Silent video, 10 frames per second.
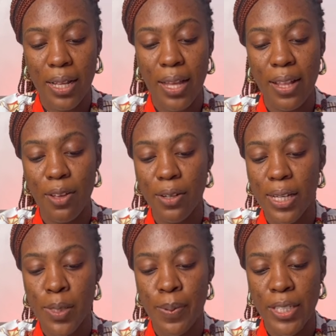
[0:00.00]
and any
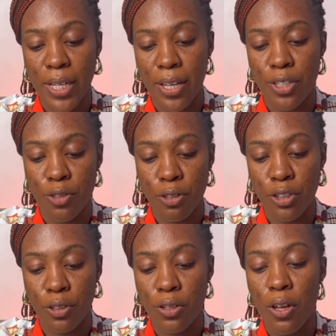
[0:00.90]
other special
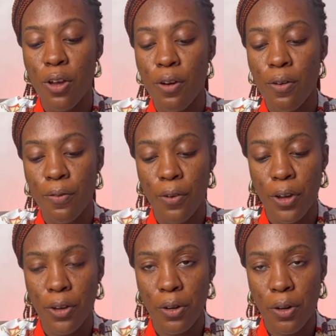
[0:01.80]
instruction
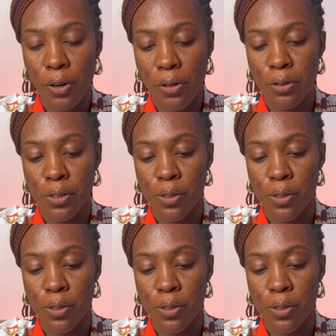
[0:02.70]
for your country.